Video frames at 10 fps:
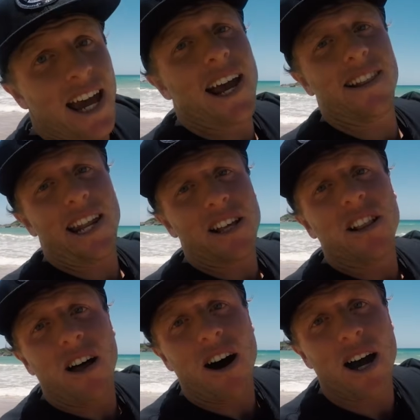and let it
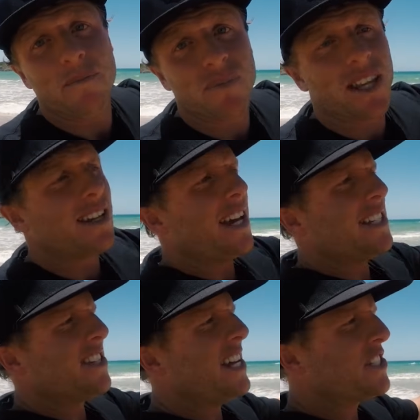climb. Okay,
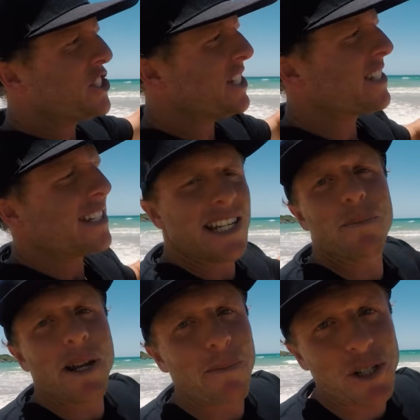so that's just
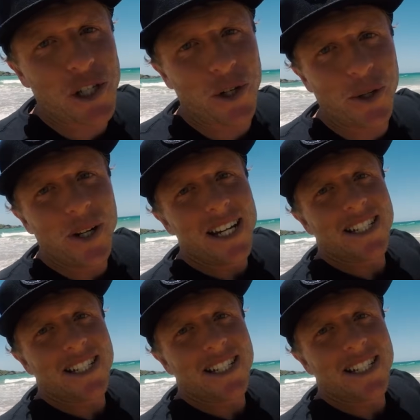tip number 2.